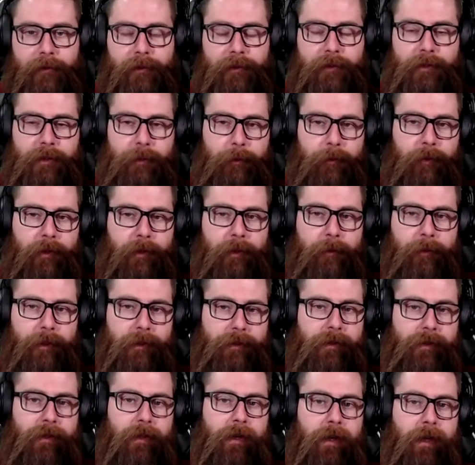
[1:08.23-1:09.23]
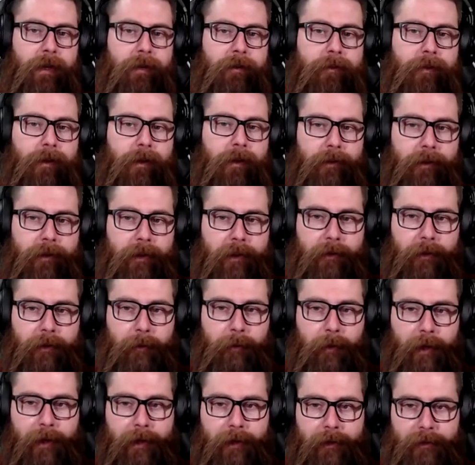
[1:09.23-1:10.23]
He pretty much negates all the other
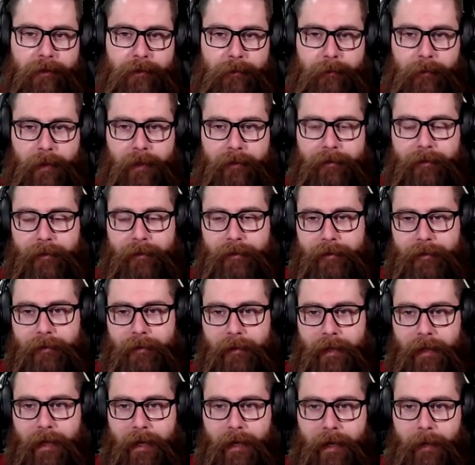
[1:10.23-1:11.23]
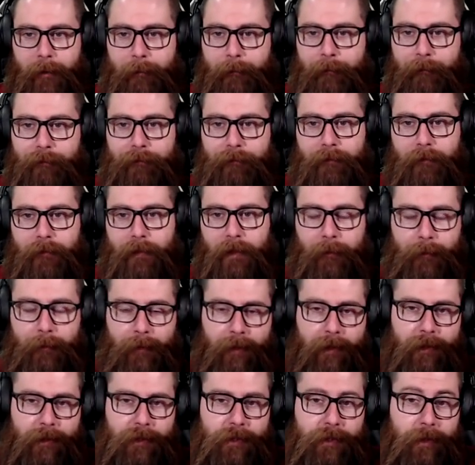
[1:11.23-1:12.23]
breakers and buffers in the game
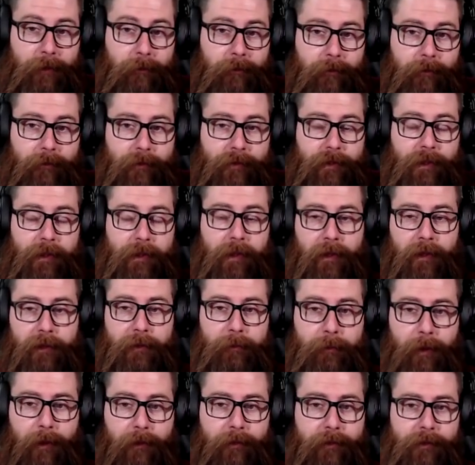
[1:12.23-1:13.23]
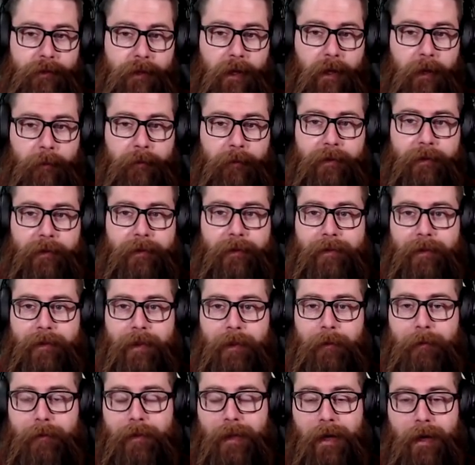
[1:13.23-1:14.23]
because she does both jobs at the
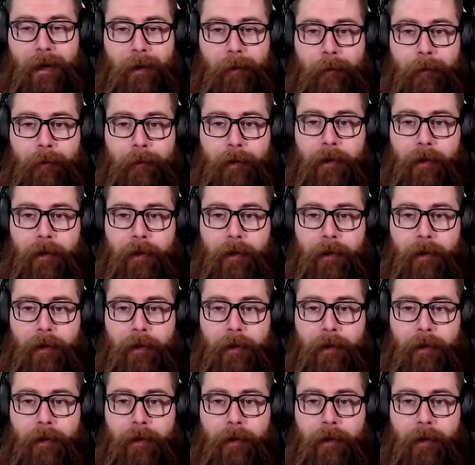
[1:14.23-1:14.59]
same time.